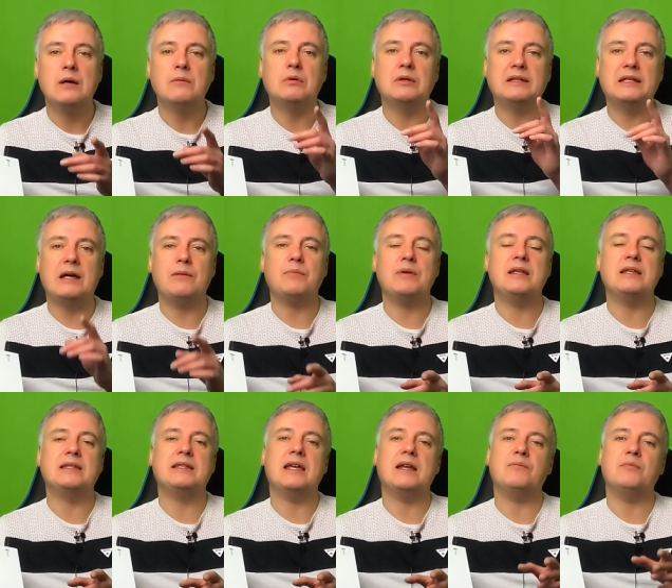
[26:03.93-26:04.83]
But that
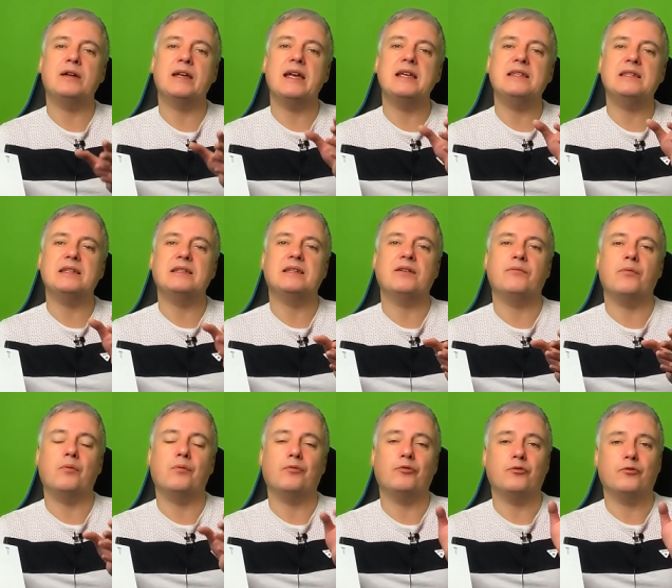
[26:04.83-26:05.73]
being said, my Acer seven
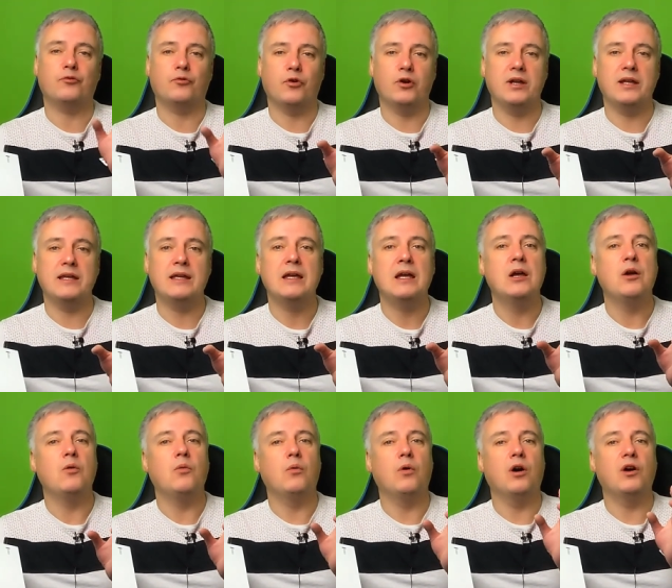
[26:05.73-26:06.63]
one three
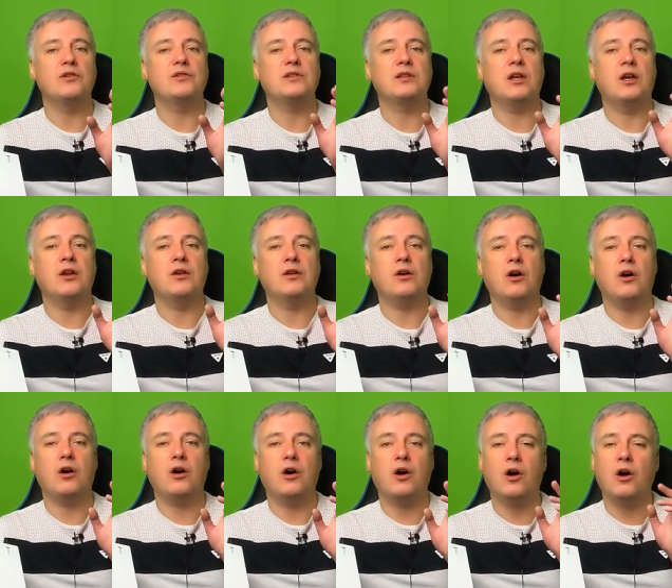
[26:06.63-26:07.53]
was an
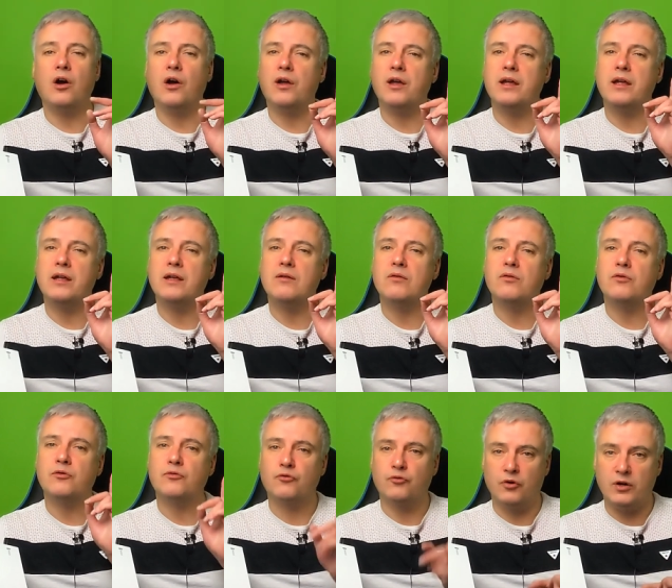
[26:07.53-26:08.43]
i
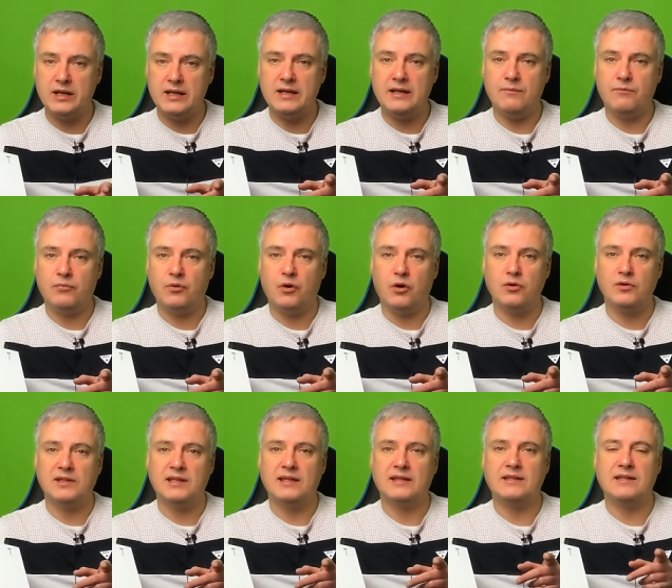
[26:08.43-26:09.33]
three
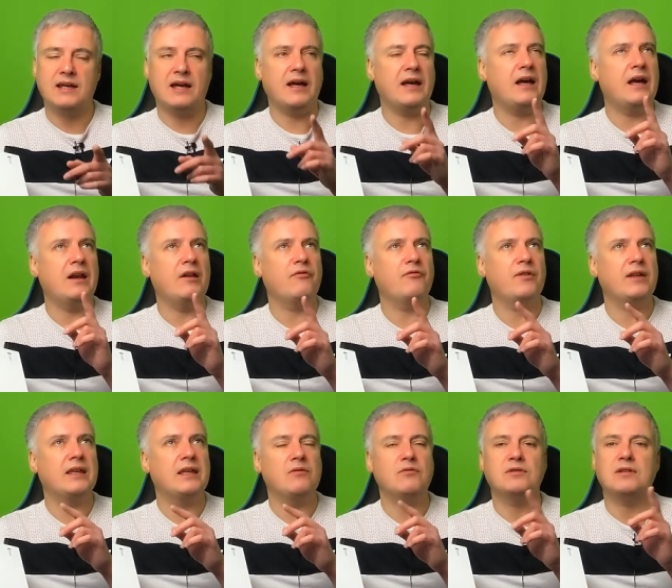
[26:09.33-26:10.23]
processor, and I
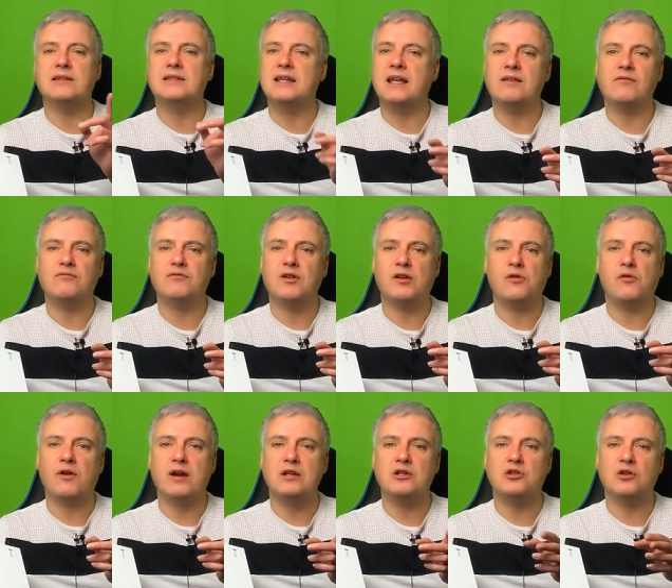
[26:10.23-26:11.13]
think it was the tenth
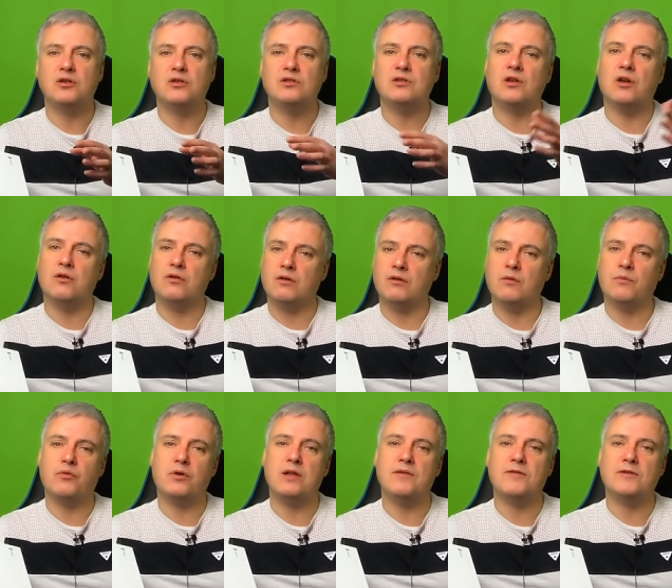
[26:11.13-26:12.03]
generation, so a
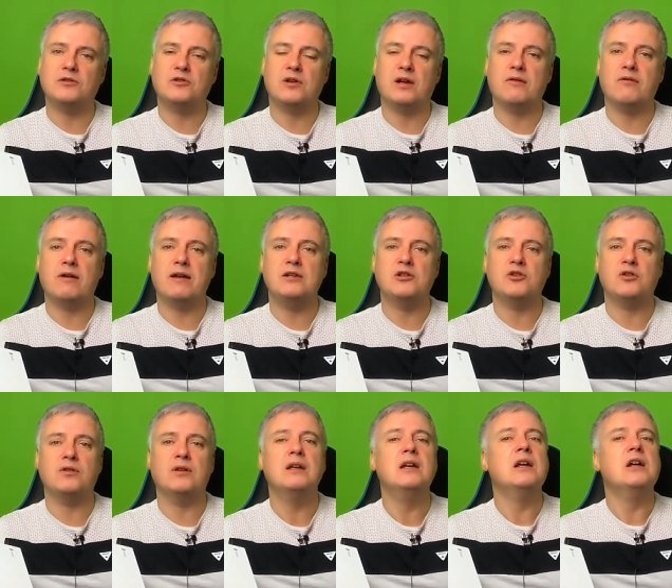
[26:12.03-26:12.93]
previous
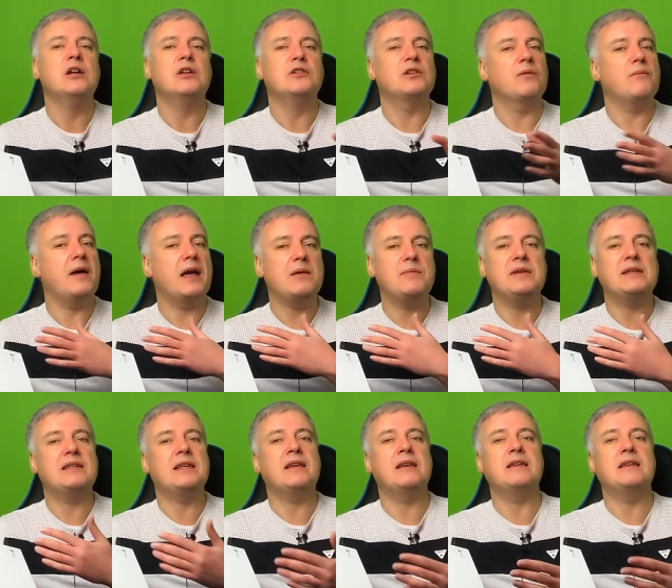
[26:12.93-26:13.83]
generation, so maybe
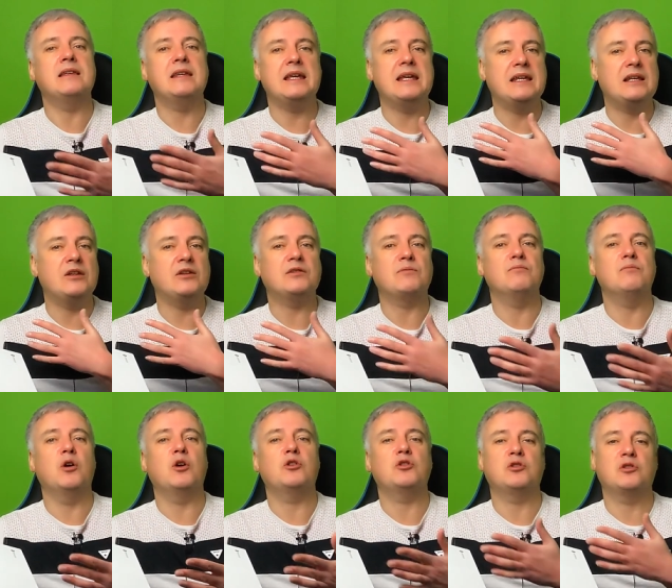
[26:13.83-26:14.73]
didn't need as
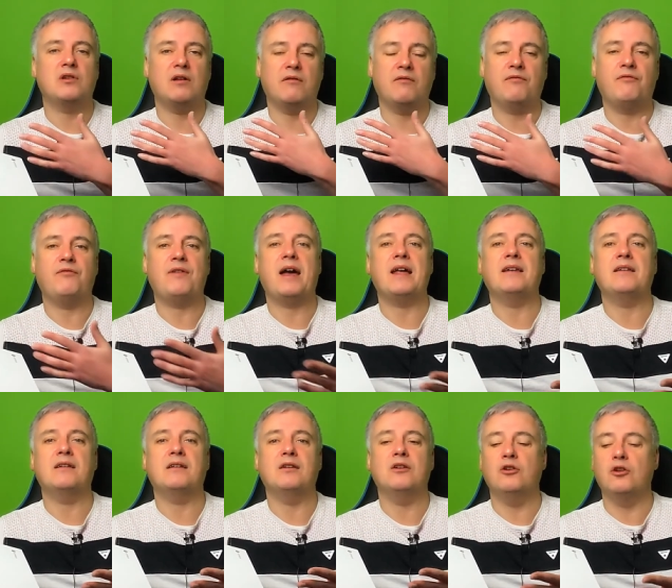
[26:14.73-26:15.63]
much a
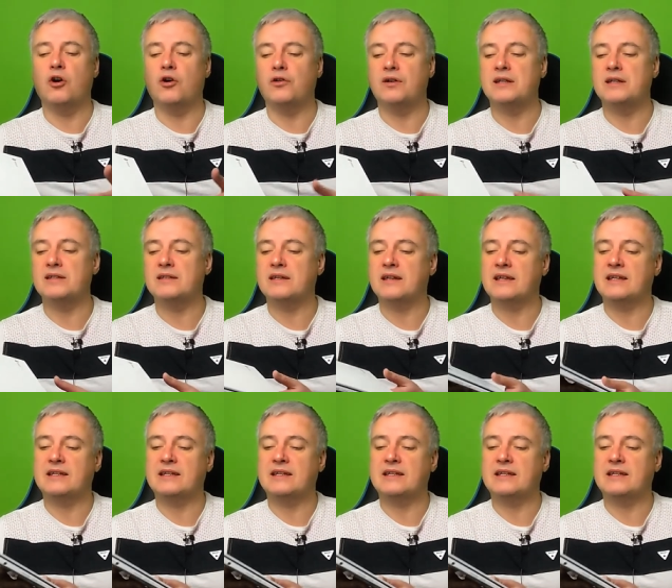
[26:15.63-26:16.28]
fan noise